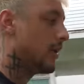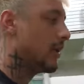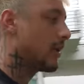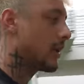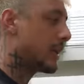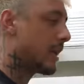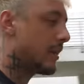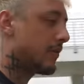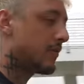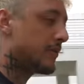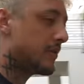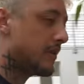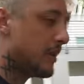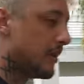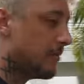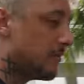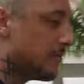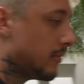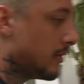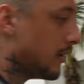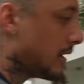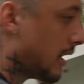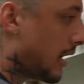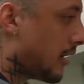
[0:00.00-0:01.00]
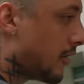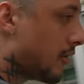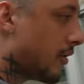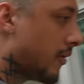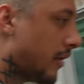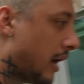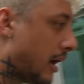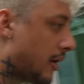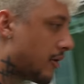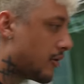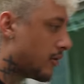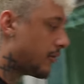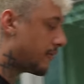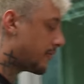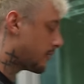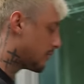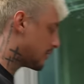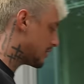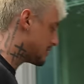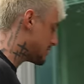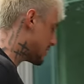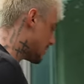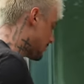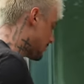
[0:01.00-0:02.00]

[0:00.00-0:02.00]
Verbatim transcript: kind of theme. I don't know. I don't know if I want to say